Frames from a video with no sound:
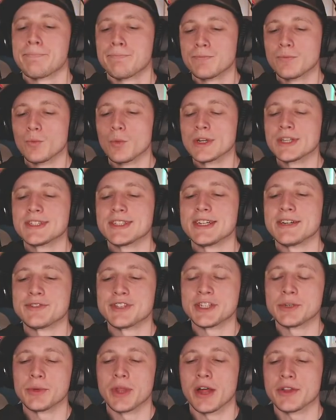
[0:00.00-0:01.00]
What is EFT
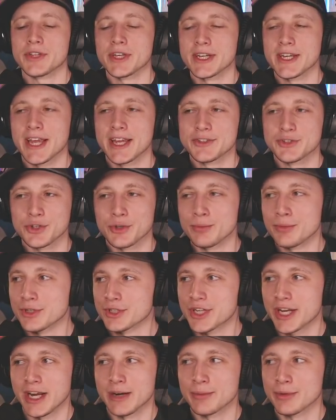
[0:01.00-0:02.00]
without the occasional bush
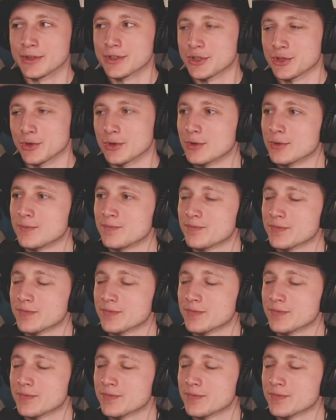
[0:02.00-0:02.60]
camper? True.